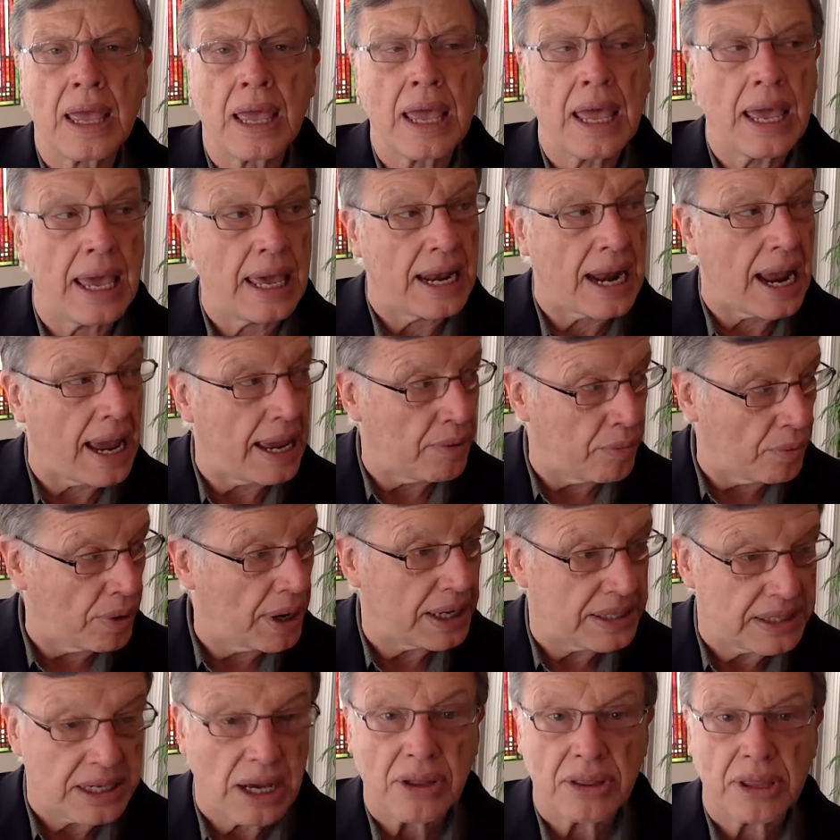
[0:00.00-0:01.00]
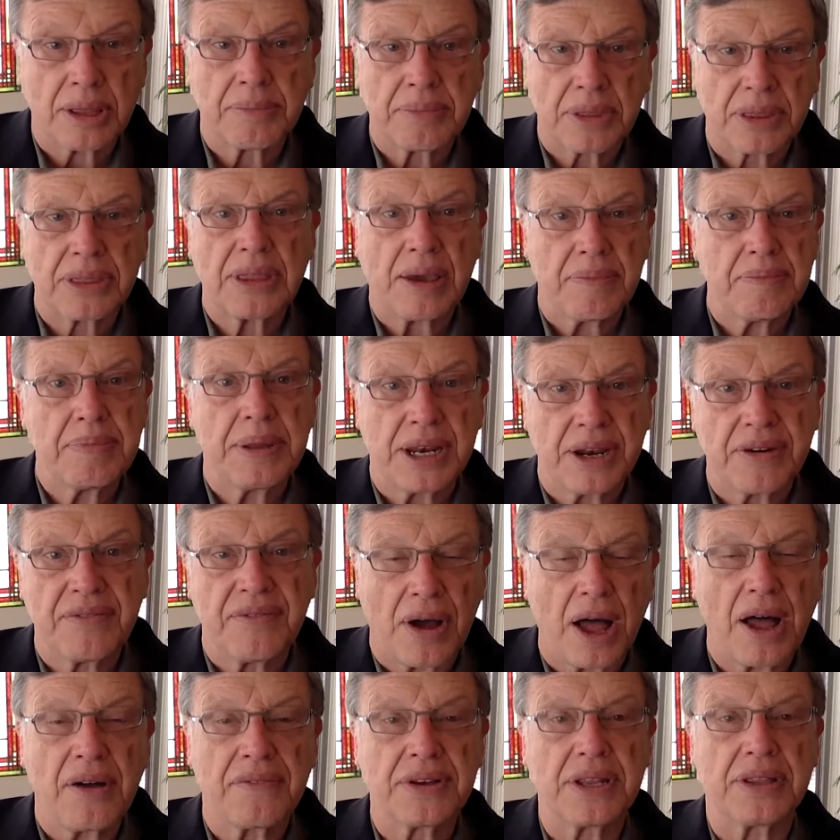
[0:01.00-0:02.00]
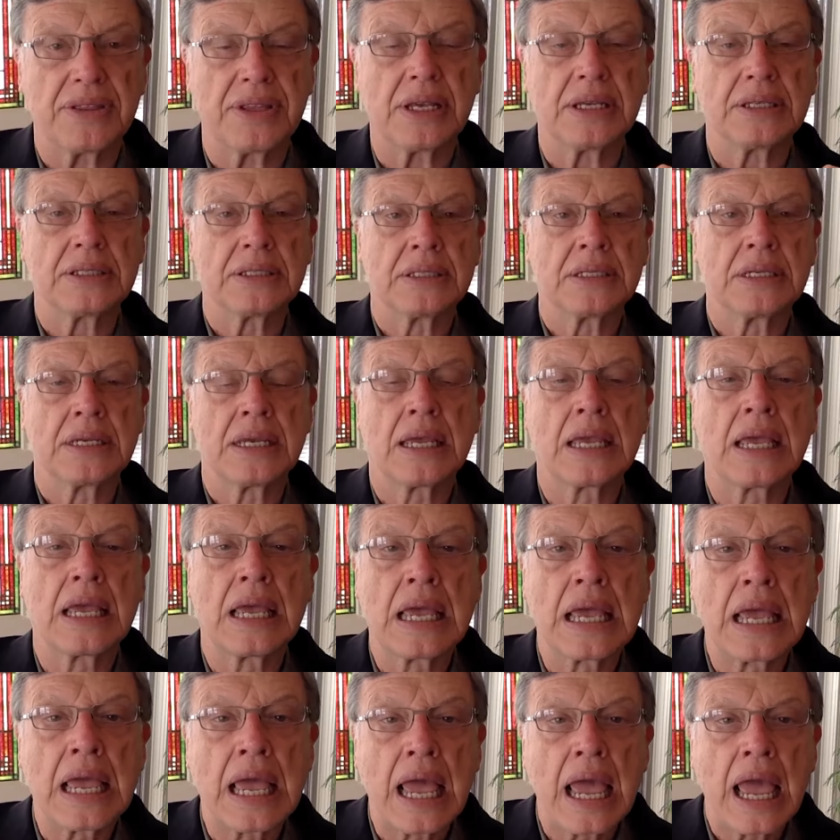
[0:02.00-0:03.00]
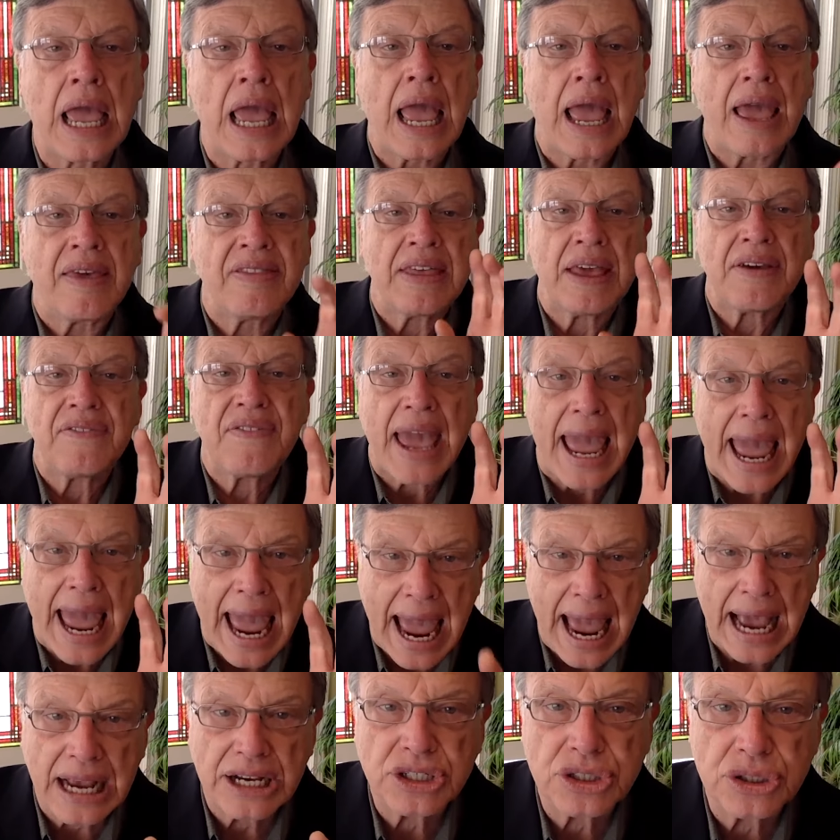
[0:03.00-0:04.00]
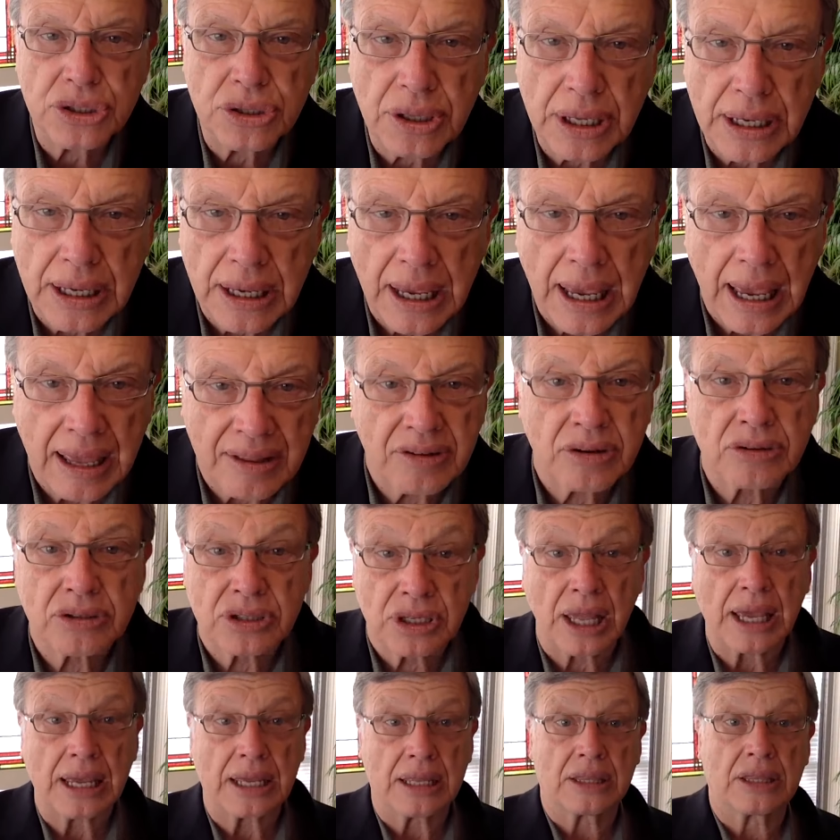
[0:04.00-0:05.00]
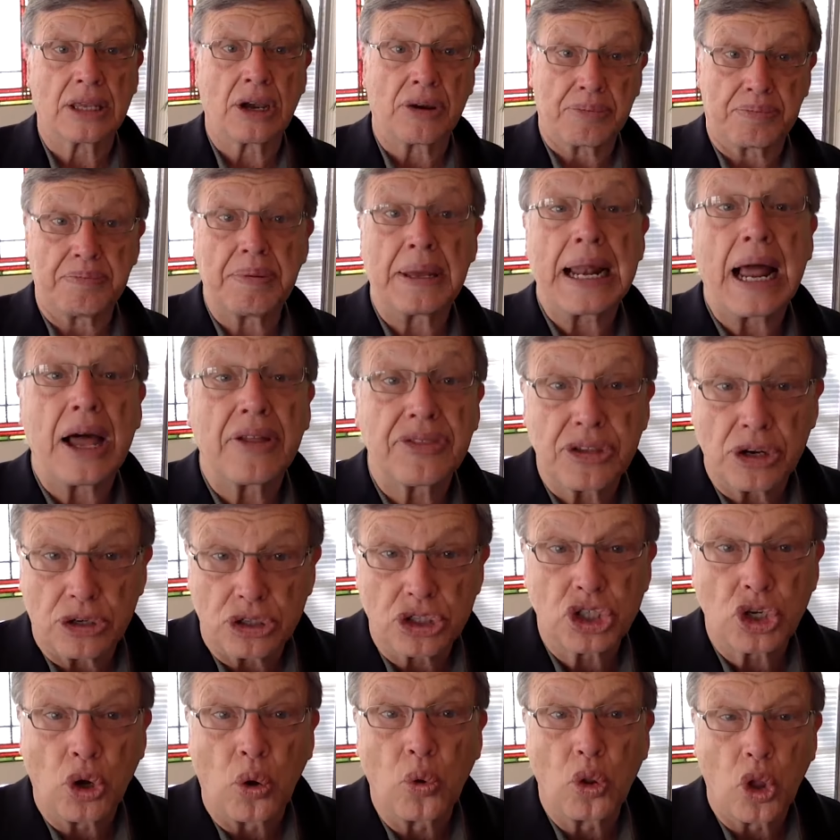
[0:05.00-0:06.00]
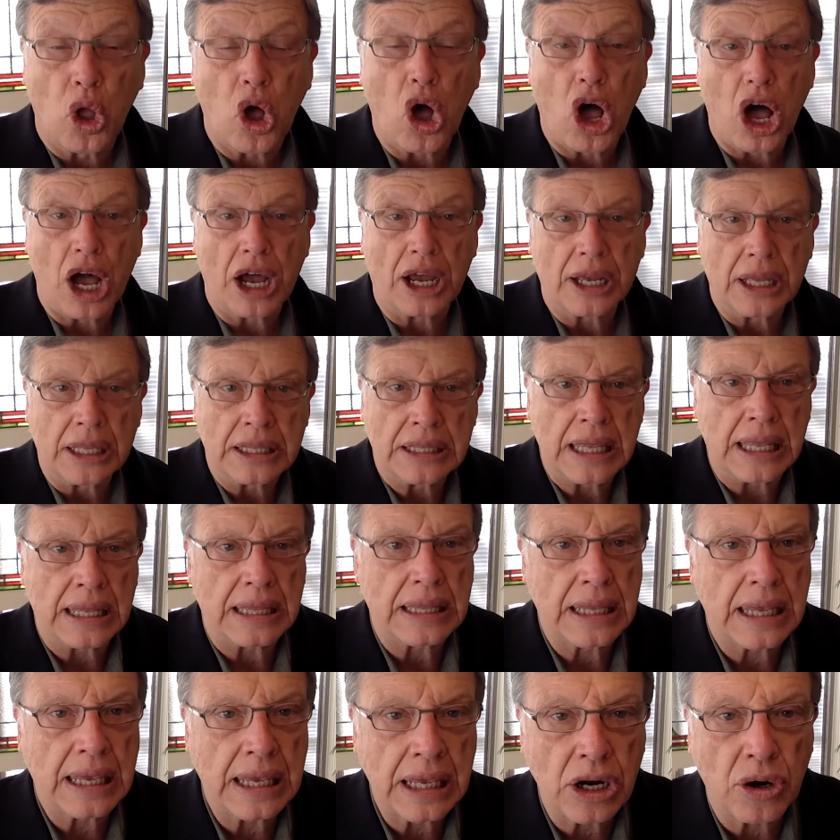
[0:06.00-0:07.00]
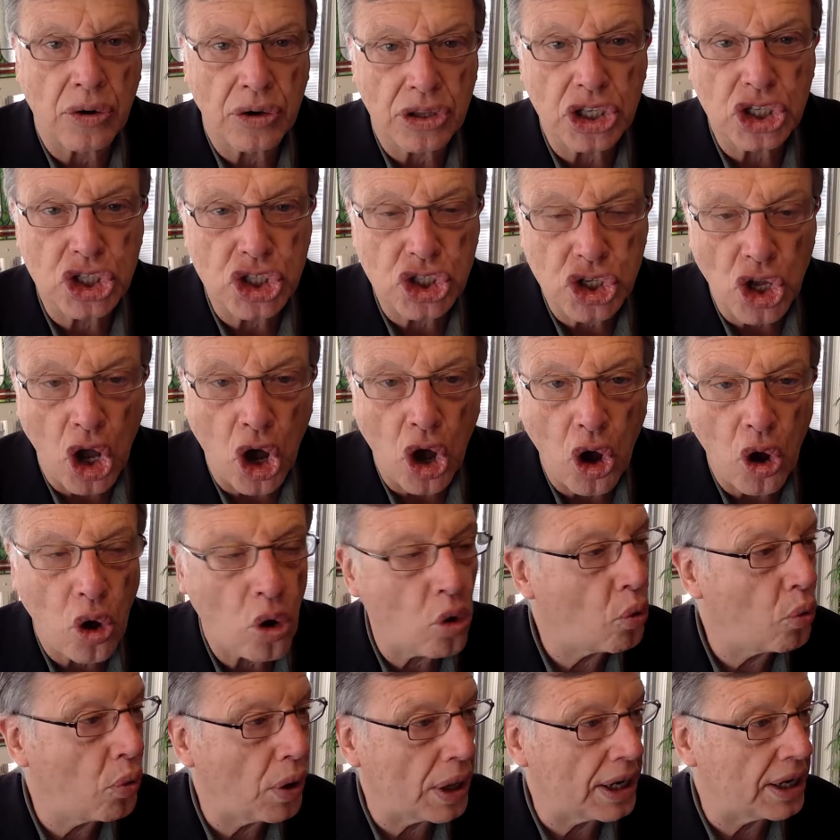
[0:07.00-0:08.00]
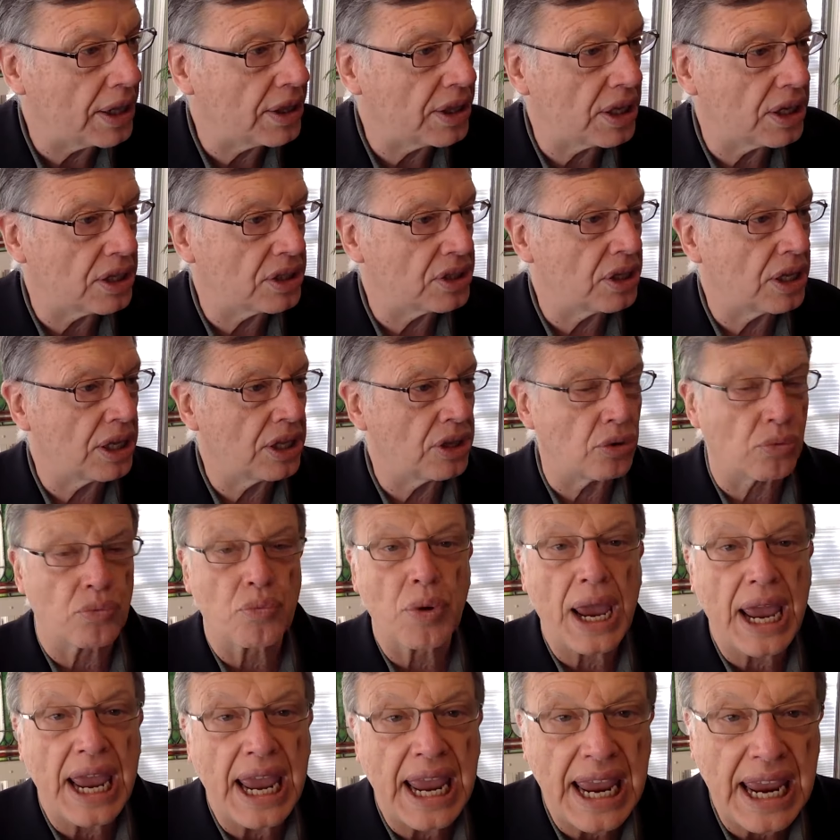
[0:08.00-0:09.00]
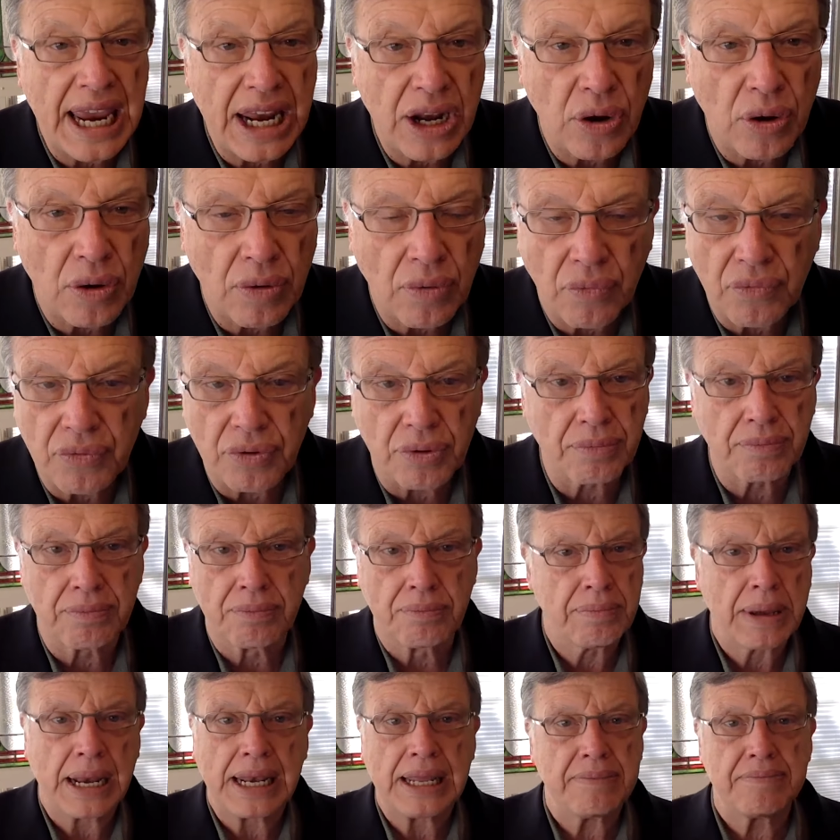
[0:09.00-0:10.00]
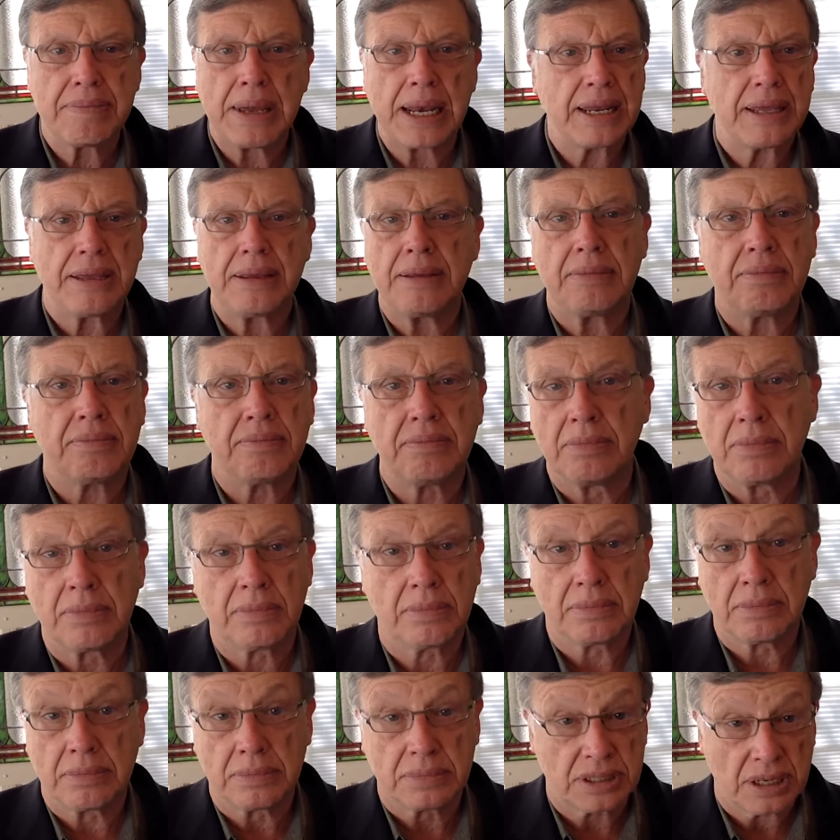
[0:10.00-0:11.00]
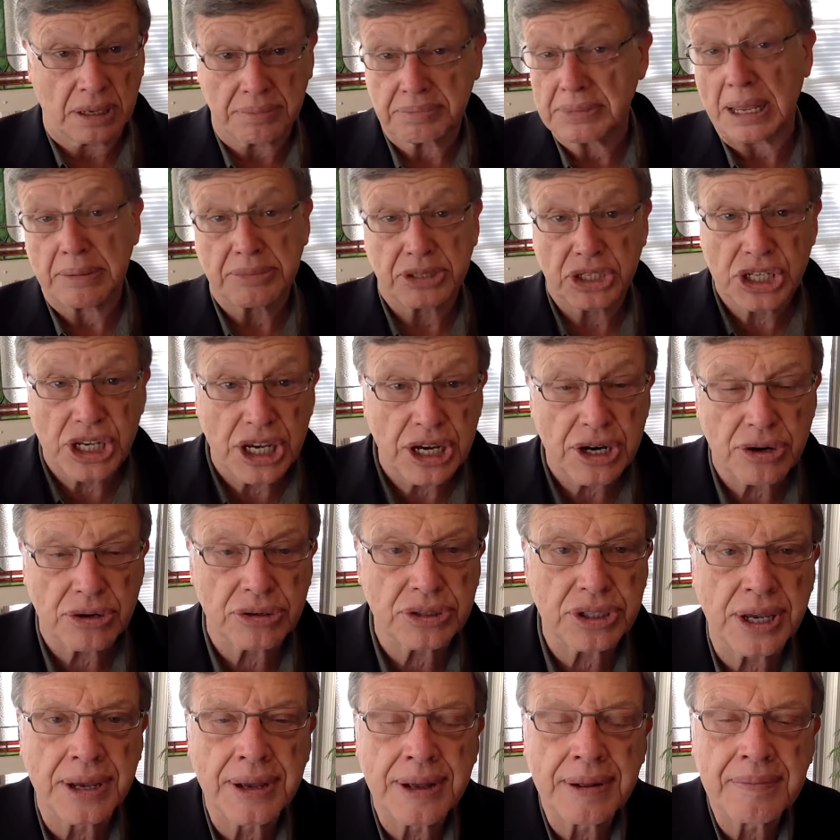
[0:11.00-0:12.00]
it. And when I tell them that they've been involved in this, and they've actually, and they've been out there so long that, in the snow and in the rain over many, many, sometimes years,